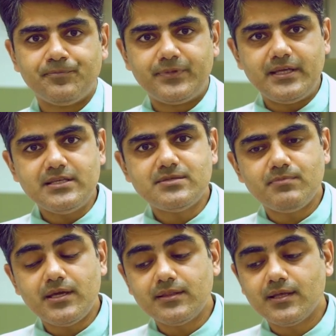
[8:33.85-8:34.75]
These
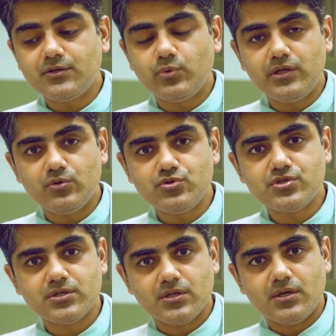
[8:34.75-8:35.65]
mean that we
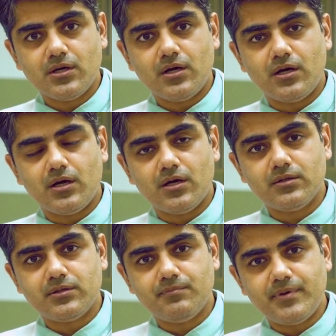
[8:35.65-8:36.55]
use
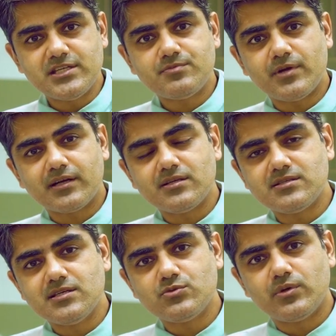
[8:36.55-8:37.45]
the best
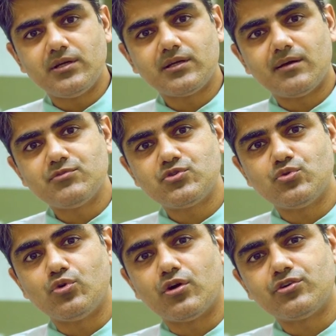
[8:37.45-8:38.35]
practices when it comes
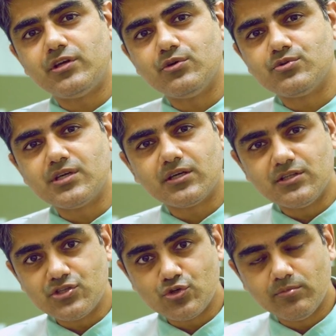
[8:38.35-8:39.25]
to not reusing
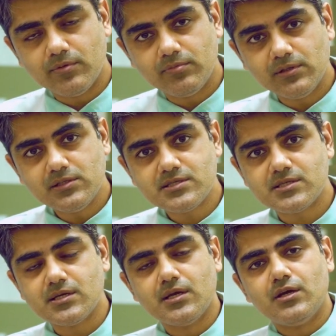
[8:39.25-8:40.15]
consumables,